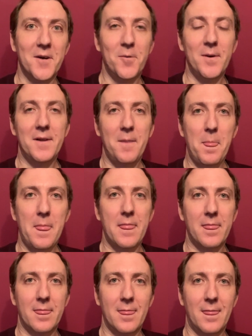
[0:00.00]
Well,
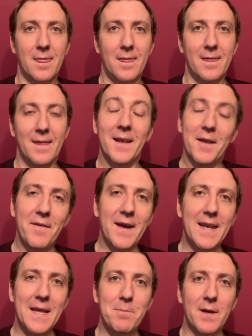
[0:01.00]
I love
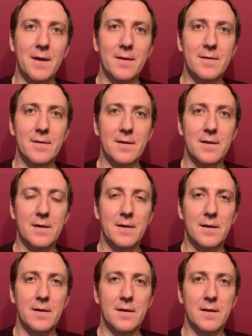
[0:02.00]
A&E because
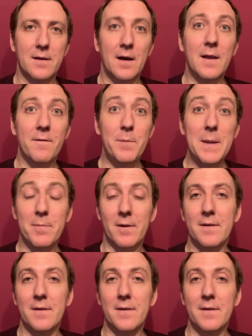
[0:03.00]
I love people.